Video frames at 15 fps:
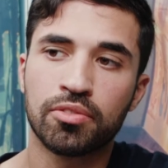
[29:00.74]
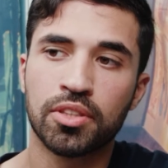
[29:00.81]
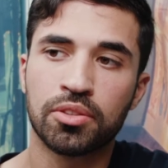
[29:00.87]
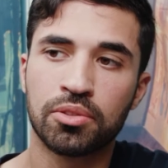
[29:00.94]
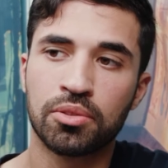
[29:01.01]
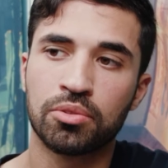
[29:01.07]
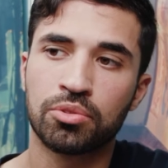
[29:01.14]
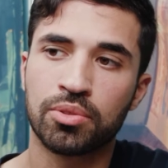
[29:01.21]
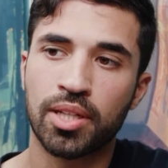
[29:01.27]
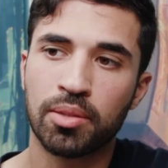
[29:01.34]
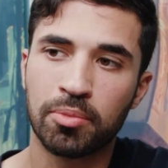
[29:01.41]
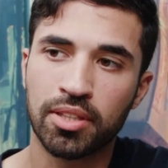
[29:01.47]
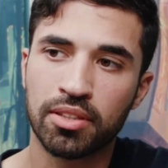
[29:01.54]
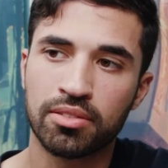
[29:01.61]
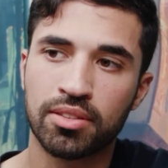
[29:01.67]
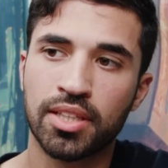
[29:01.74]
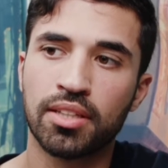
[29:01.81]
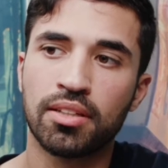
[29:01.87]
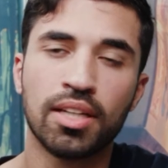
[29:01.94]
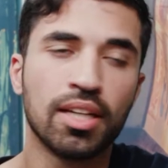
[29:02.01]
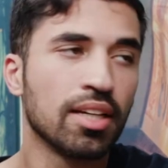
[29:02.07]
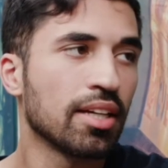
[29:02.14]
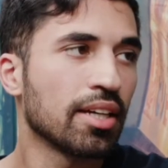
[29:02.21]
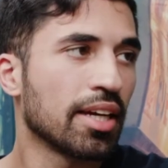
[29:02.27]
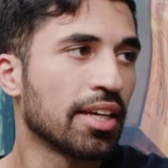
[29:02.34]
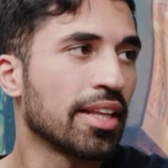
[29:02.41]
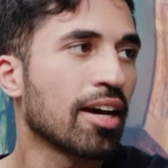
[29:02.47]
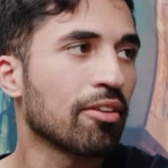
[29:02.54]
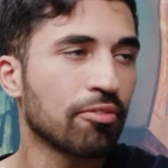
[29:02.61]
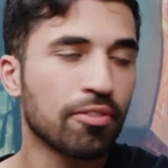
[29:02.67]
crews, right? Because again, in
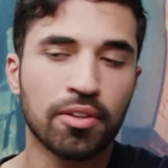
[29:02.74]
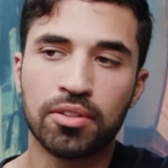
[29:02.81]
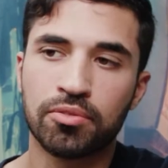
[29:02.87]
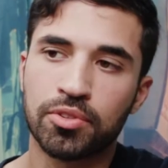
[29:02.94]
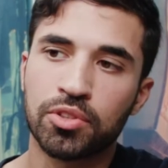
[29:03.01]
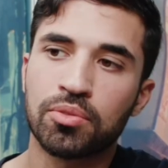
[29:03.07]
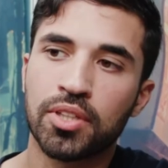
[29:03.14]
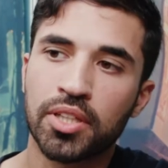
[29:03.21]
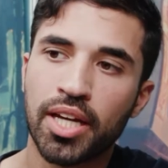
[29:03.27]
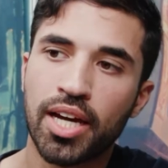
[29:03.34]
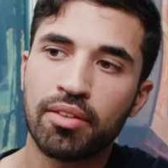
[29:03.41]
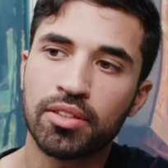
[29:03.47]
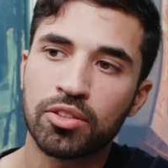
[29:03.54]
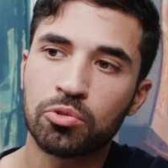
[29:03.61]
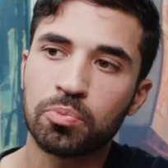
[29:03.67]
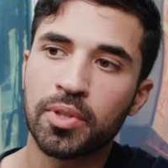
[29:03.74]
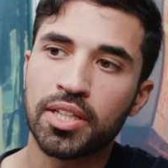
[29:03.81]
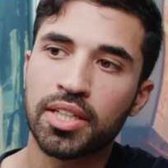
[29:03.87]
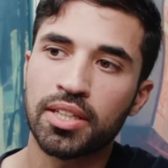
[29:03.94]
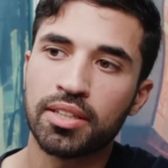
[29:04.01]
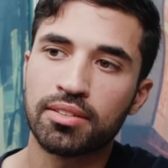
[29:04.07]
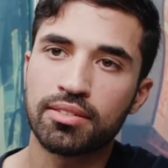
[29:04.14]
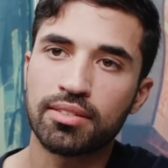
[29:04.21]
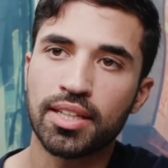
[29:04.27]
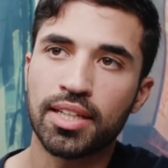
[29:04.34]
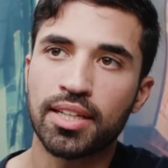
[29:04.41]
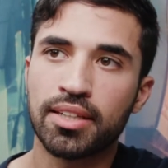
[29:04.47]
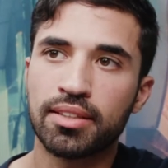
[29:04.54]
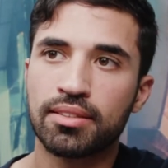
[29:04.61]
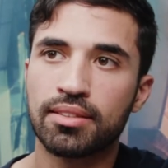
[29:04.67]
that field, first of all, you have experience,
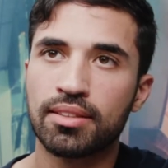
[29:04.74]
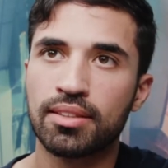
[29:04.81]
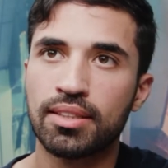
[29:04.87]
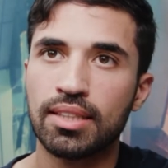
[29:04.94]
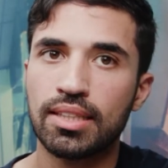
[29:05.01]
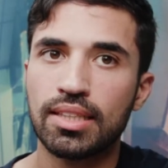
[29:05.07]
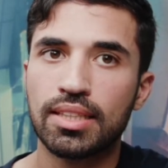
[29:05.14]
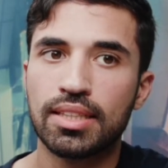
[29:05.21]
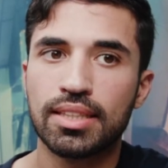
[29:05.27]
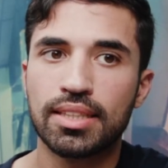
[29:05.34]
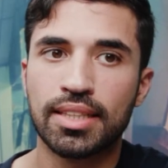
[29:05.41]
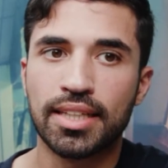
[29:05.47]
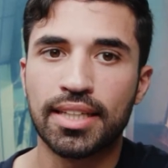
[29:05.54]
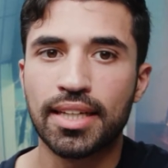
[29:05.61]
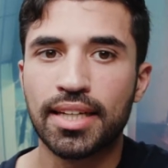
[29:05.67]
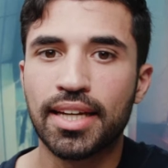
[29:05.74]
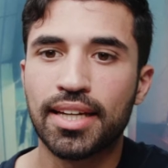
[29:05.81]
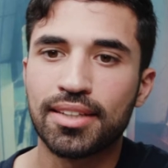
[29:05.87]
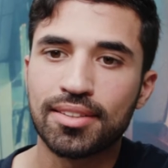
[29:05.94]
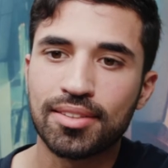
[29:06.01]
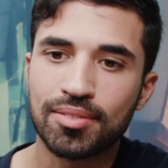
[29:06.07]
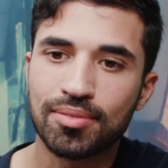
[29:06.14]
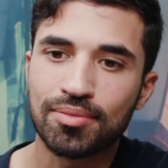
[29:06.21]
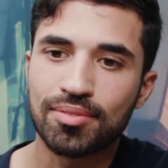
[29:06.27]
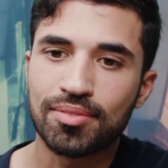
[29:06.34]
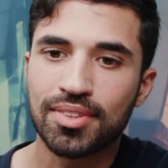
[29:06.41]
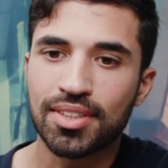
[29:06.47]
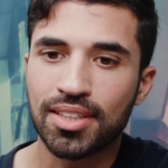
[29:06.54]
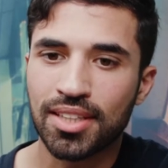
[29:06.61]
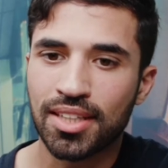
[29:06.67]
and like again,
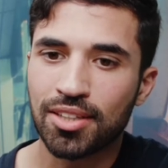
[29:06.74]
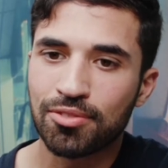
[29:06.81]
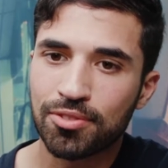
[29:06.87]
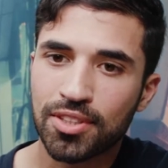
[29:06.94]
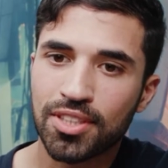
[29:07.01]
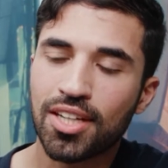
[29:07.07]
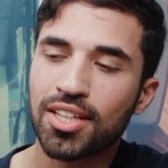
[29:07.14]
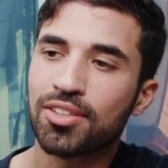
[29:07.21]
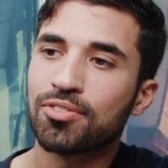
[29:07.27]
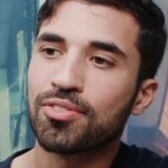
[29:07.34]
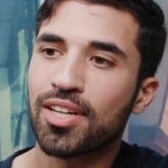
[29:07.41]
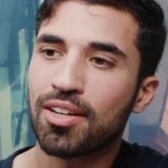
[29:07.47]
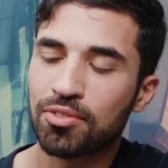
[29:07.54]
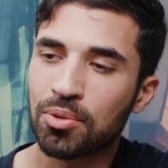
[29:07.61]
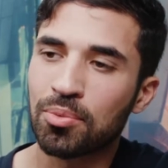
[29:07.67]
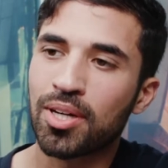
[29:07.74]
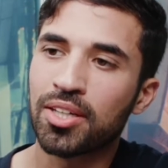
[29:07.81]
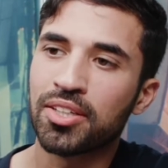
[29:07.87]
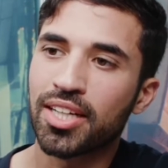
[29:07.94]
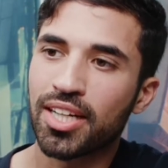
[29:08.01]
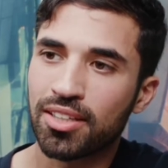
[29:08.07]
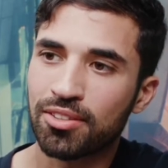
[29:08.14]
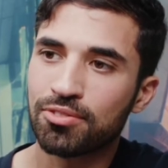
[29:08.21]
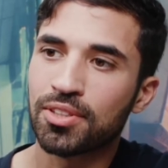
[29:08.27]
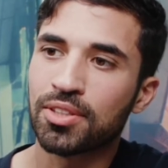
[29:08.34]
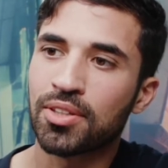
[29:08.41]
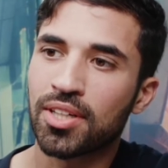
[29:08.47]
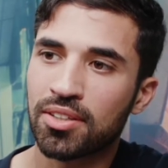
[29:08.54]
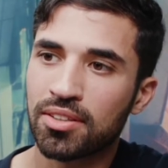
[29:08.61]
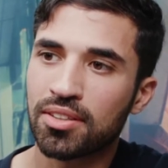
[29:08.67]
like a photographer, after a while, you kind of figure
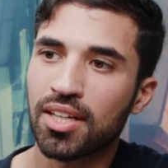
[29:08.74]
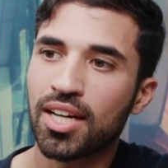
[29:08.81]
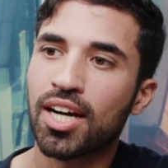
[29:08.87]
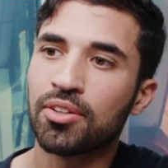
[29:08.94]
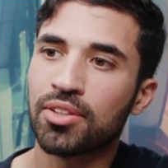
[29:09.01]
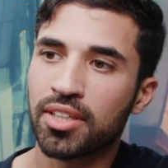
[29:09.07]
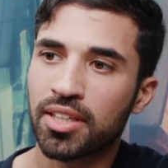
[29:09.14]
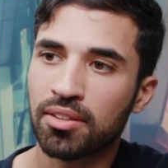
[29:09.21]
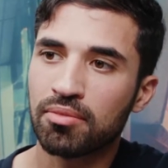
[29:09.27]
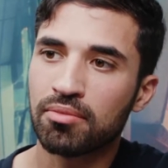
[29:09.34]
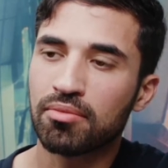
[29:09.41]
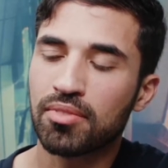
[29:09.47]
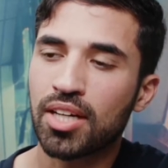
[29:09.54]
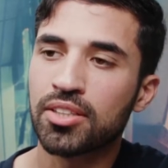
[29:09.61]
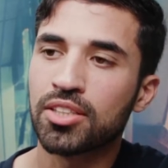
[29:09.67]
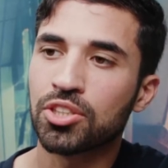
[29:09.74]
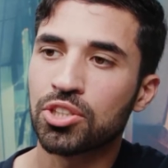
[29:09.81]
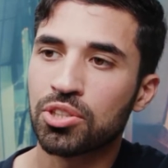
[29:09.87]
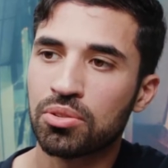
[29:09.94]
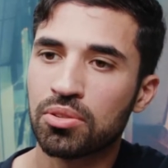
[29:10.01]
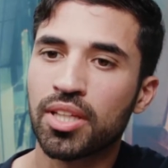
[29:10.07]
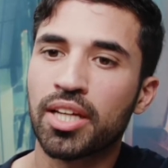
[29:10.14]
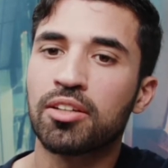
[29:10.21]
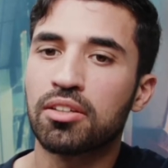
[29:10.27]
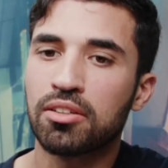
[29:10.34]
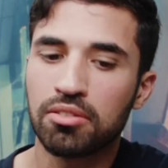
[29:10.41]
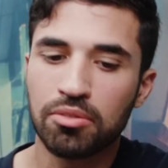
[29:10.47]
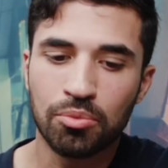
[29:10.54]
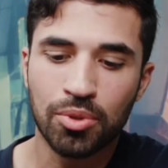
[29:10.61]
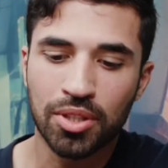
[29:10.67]
out how they shoot, like
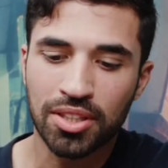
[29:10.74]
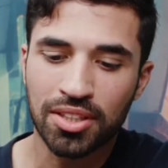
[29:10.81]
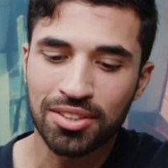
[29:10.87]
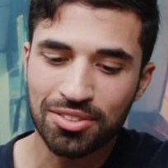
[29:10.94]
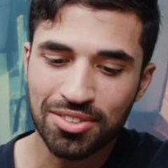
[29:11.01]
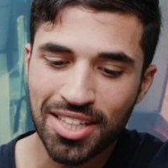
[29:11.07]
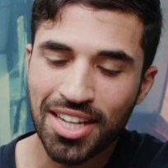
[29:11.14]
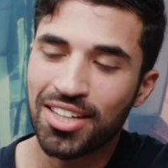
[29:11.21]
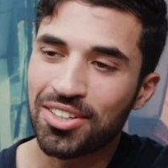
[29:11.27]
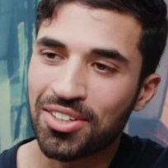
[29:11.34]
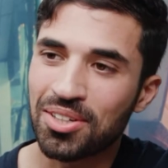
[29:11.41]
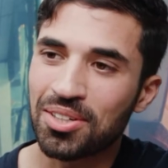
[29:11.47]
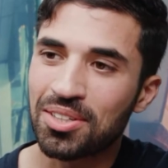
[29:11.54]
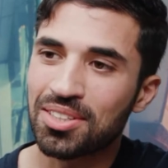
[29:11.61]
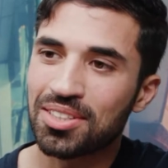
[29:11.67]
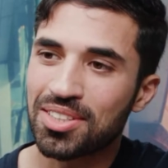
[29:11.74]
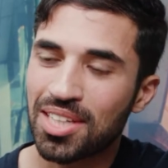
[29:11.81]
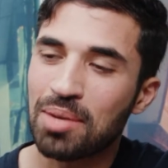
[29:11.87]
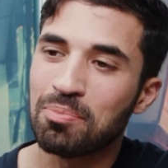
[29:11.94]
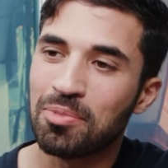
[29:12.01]
what the standard type